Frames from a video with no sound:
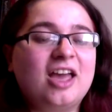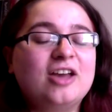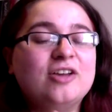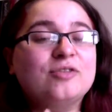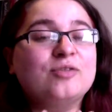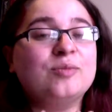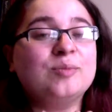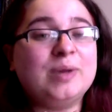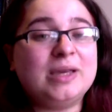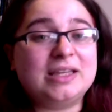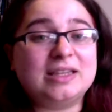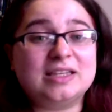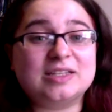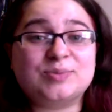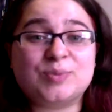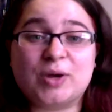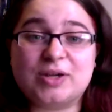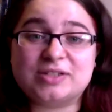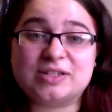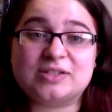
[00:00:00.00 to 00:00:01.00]
for me this
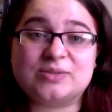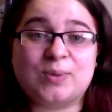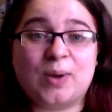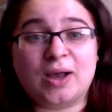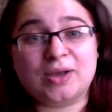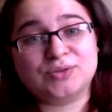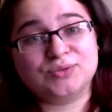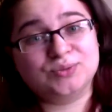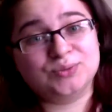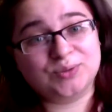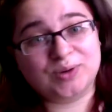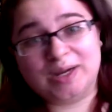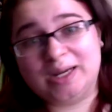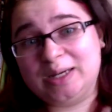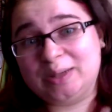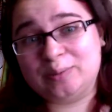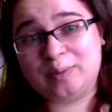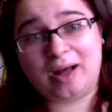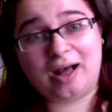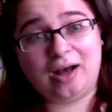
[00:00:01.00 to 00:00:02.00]
process works
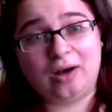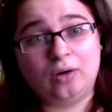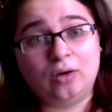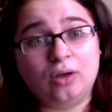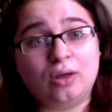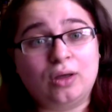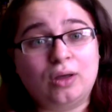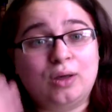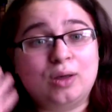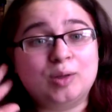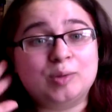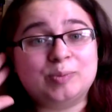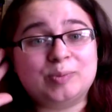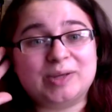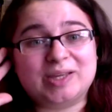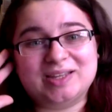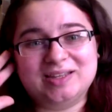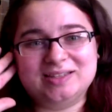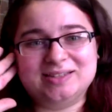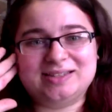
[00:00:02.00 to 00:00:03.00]
really well,
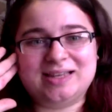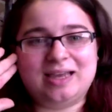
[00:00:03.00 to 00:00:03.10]
because